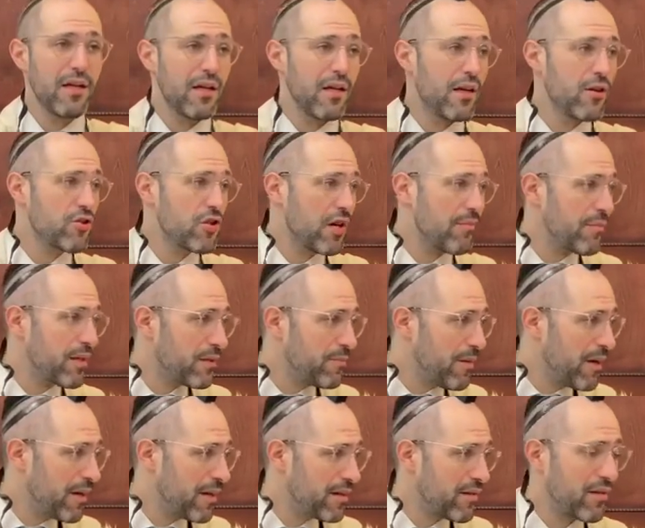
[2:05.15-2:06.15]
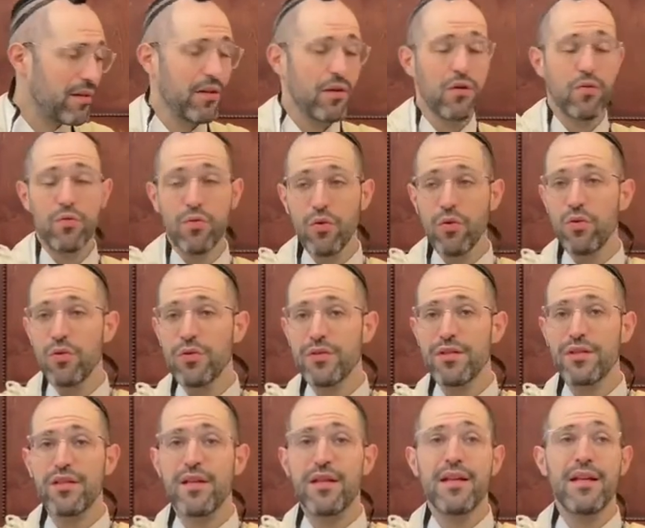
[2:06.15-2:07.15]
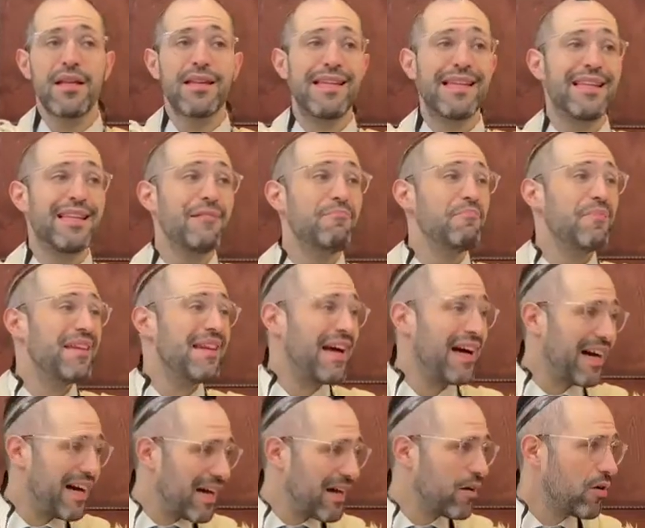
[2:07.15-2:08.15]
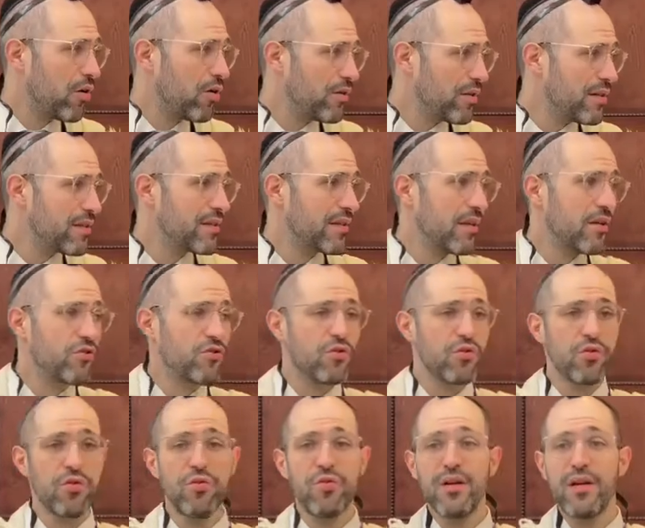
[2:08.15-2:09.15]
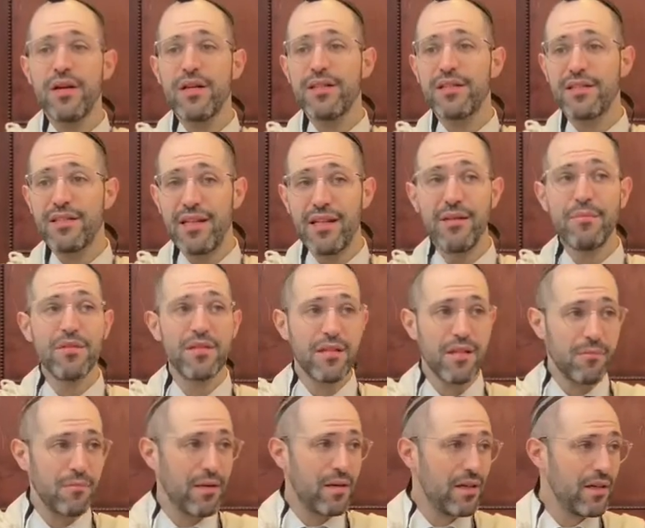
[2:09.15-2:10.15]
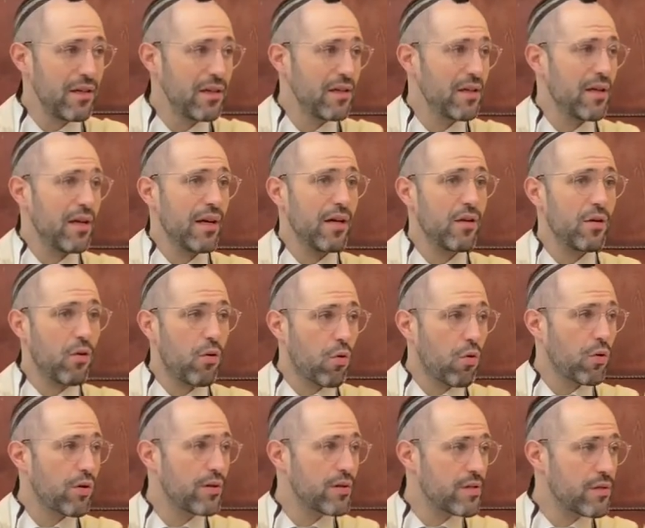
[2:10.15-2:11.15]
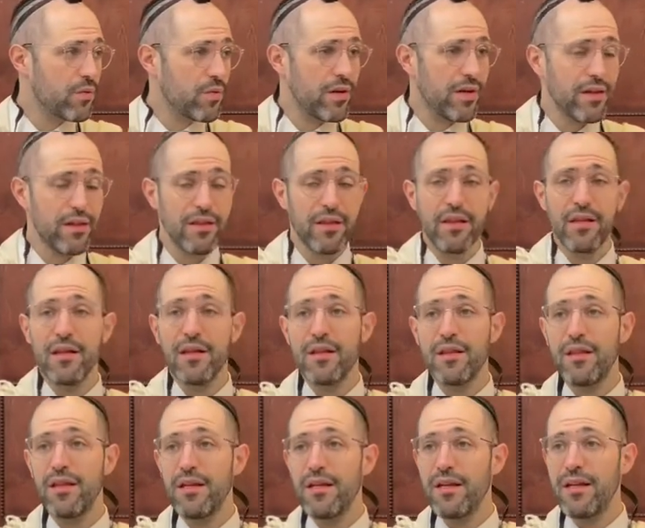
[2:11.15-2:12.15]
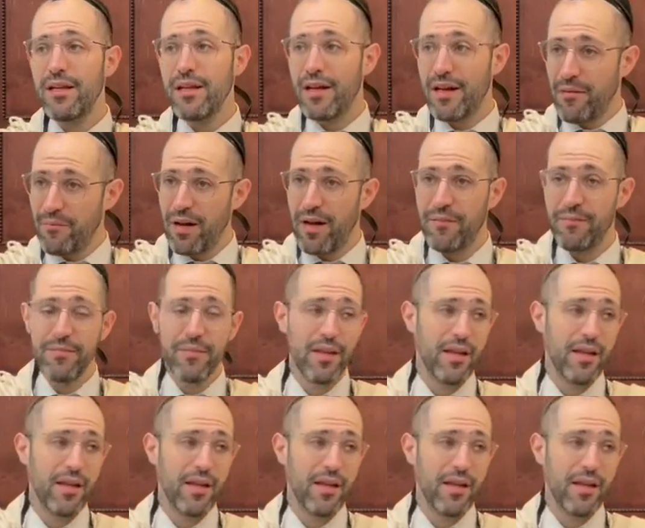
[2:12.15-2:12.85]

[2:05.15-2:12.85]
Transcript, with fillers: Resh Lamed Bet rules that the minhag on this issue seems to be in accordance with the Rama.